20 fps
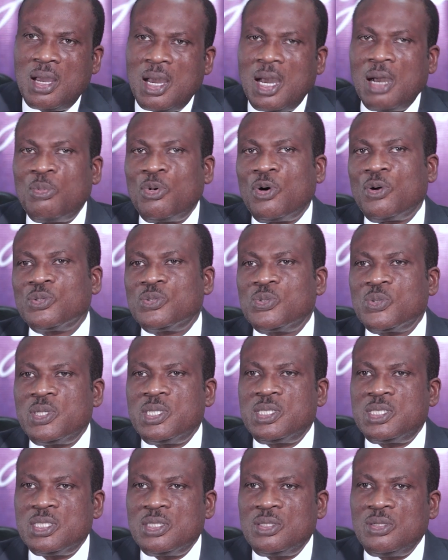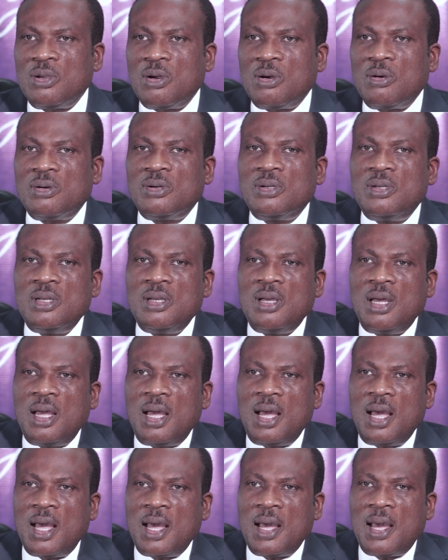I'm also a senior
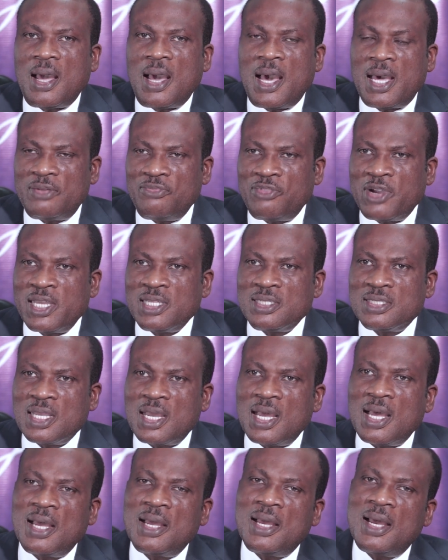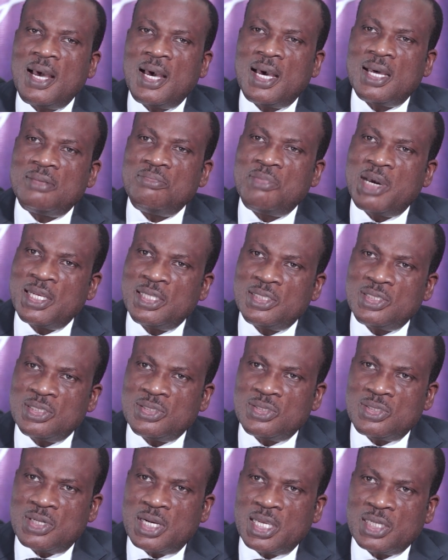advisor and
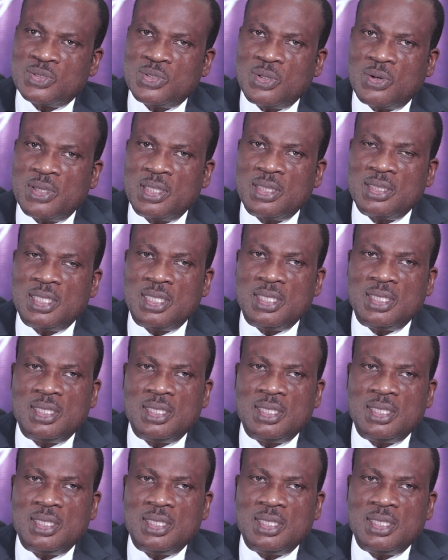managing director in